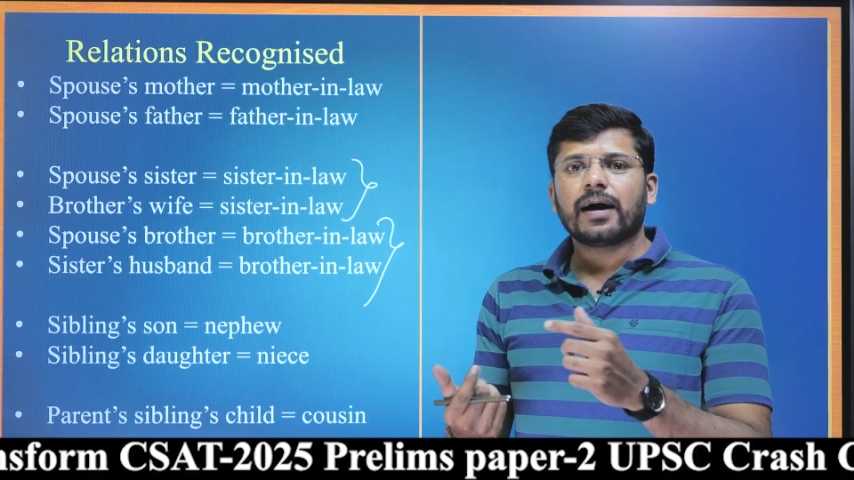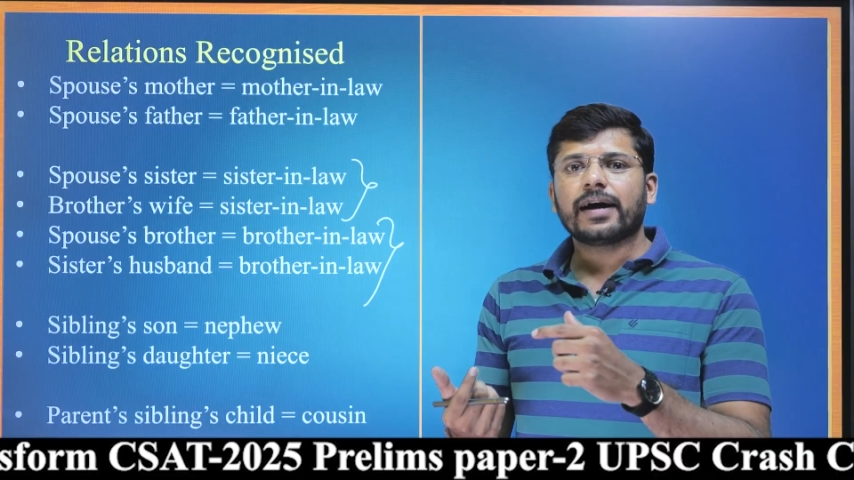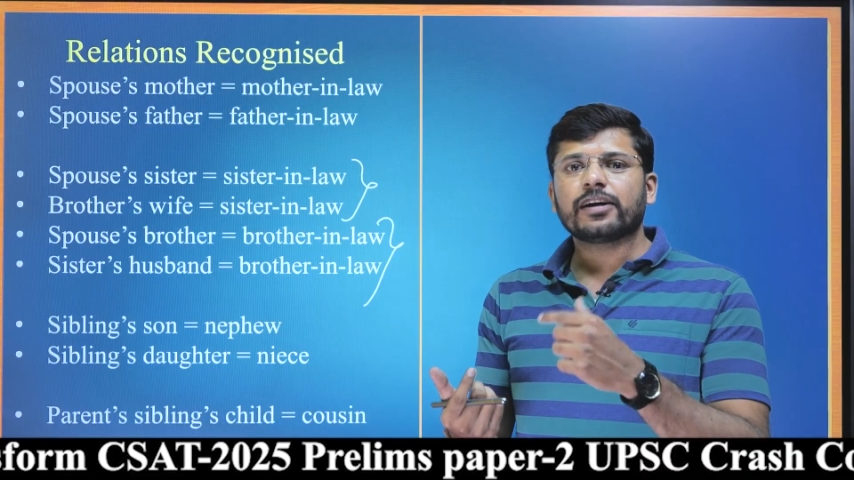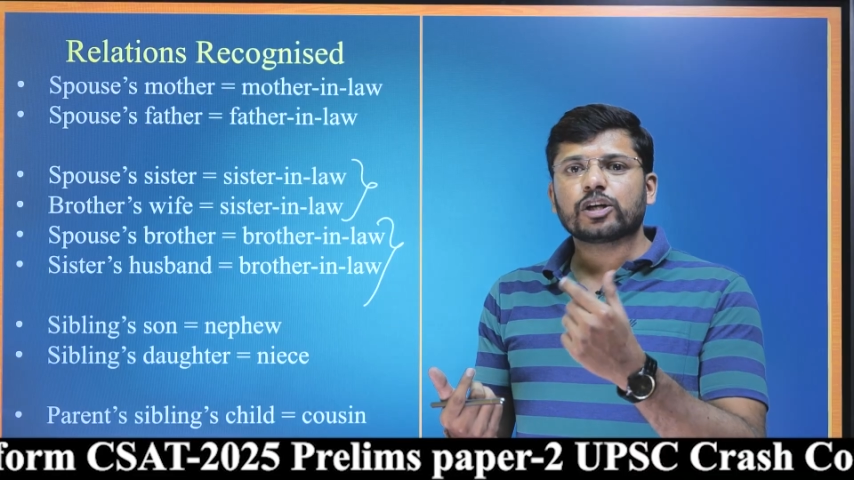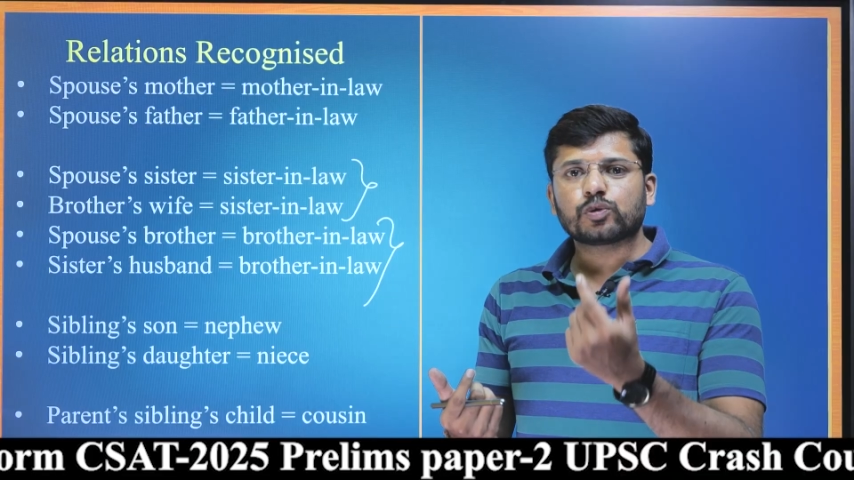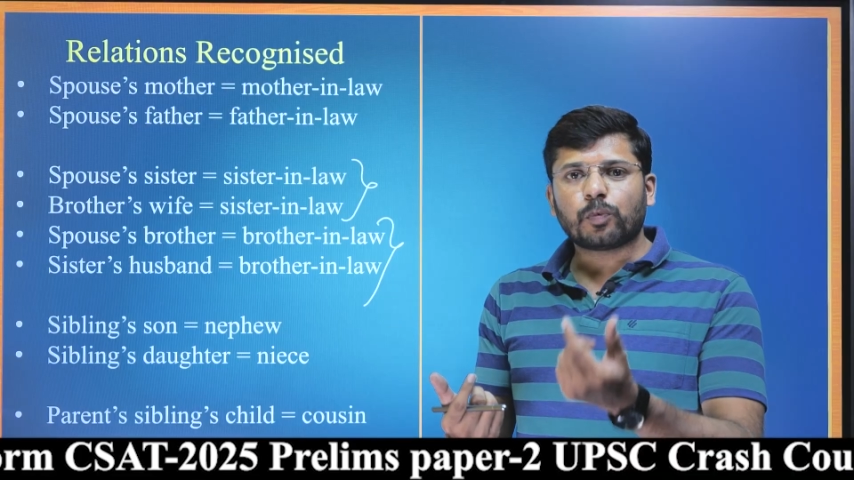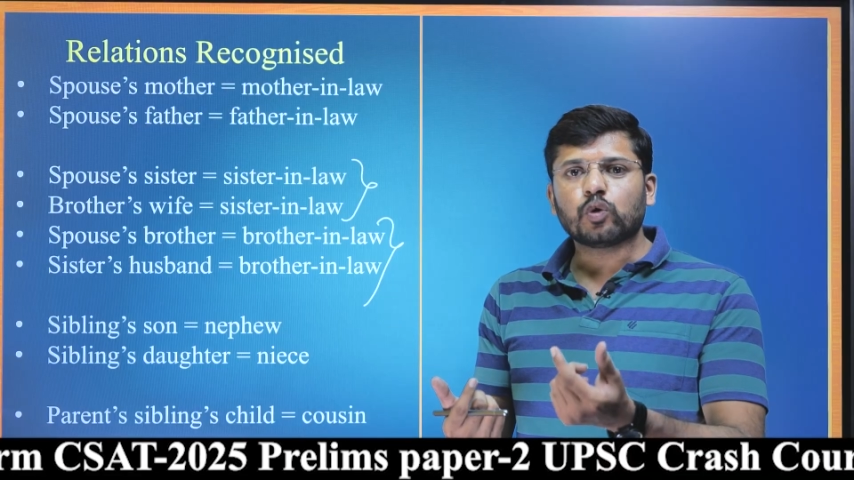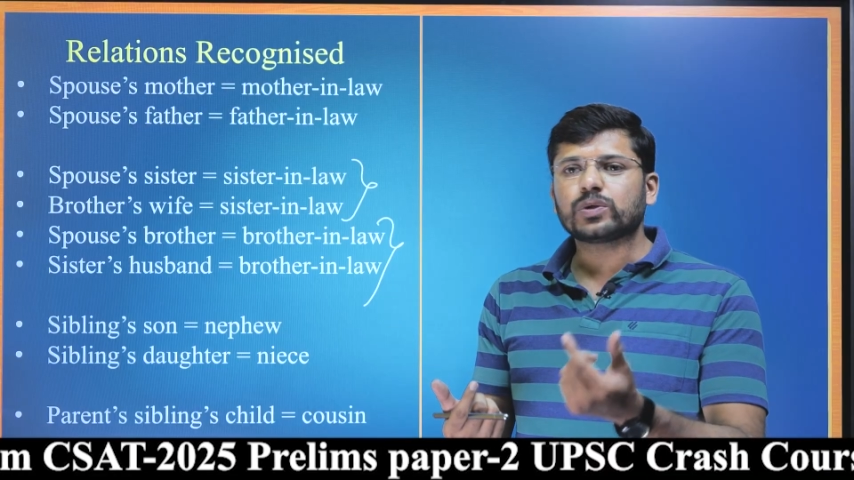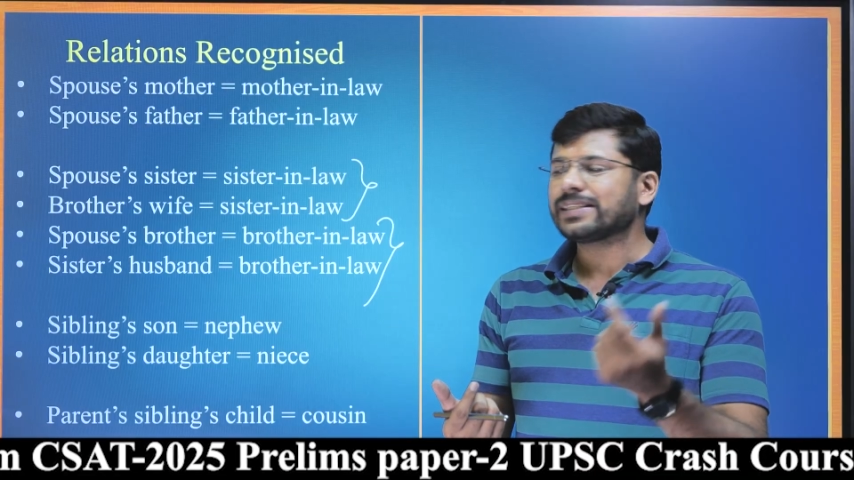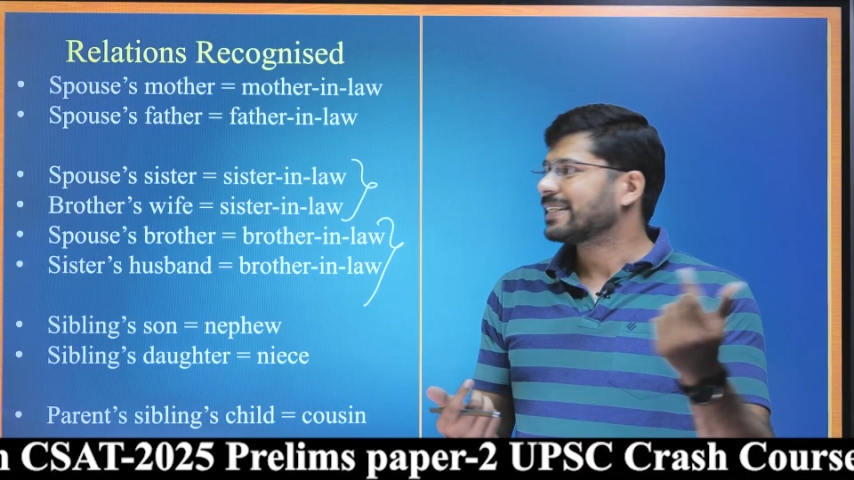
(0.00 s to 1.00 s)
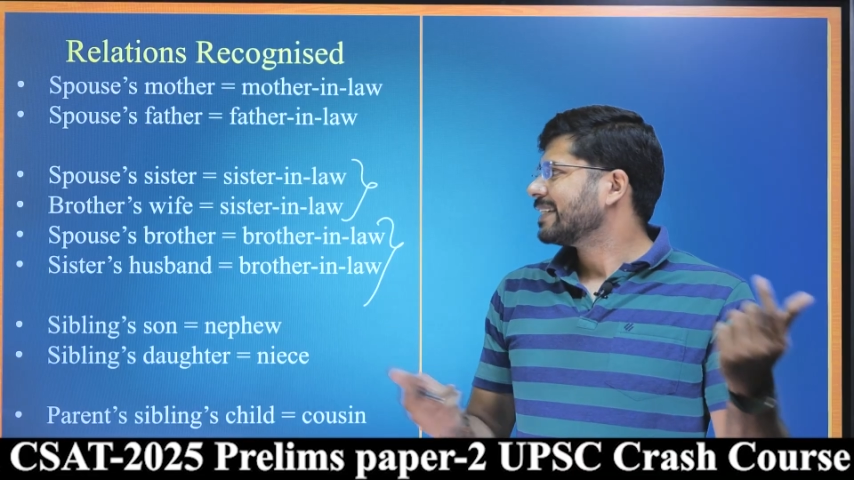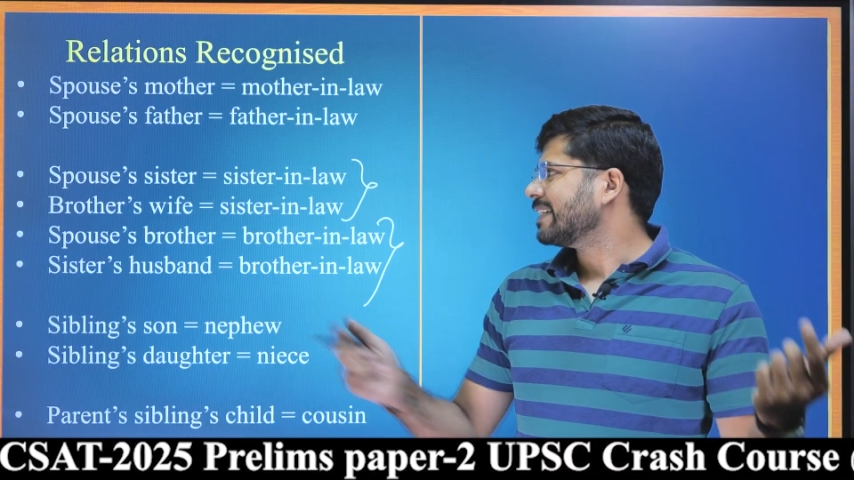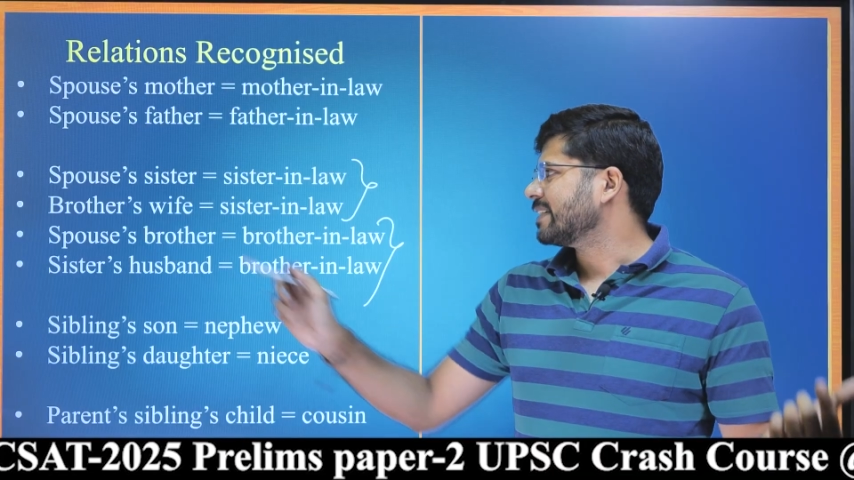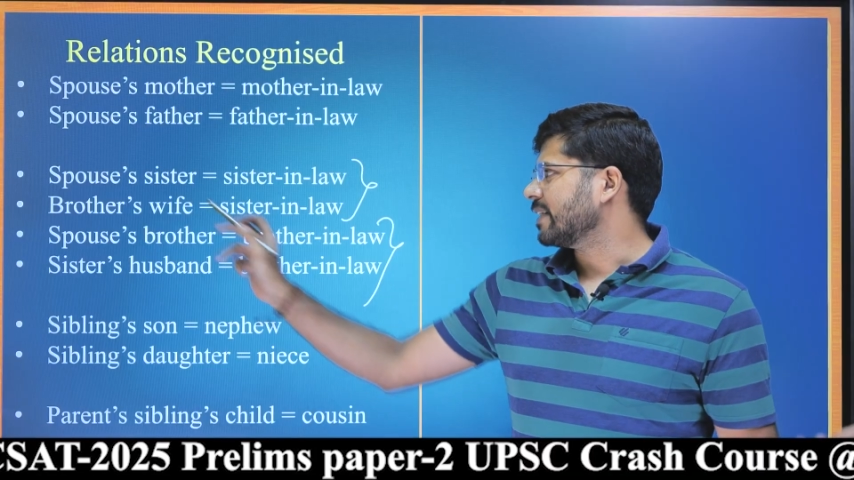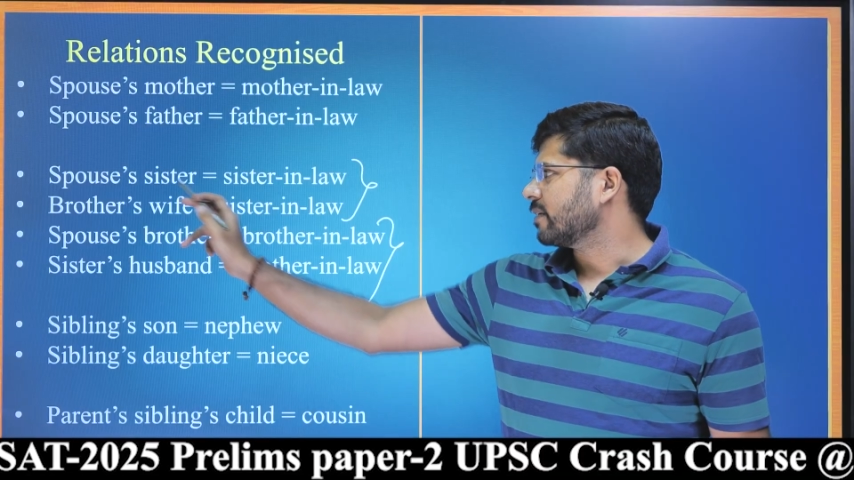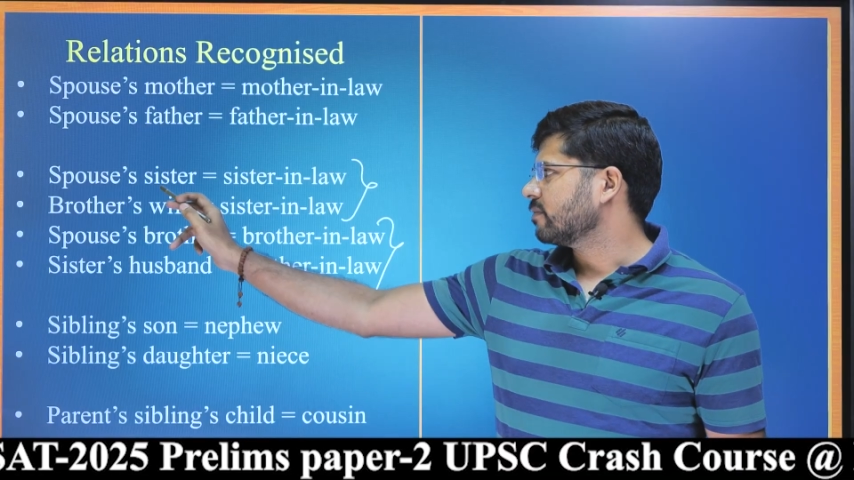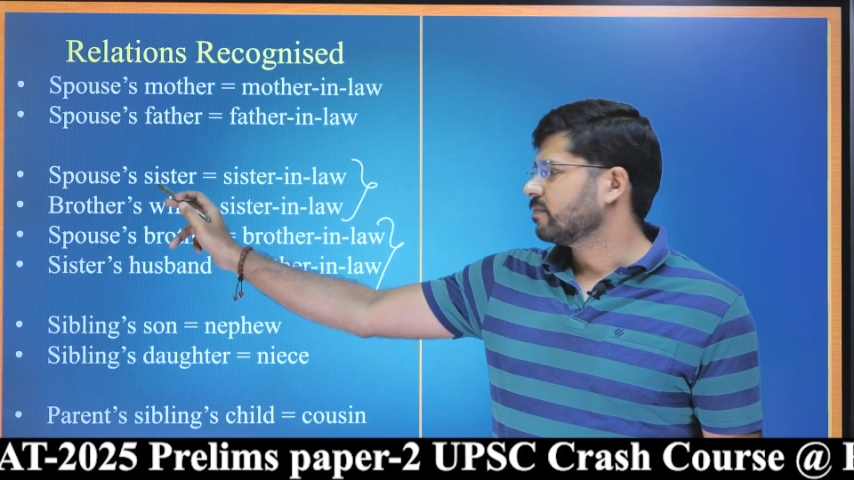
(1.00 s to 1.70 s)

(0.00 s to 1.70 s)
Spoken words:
her spouse's sister.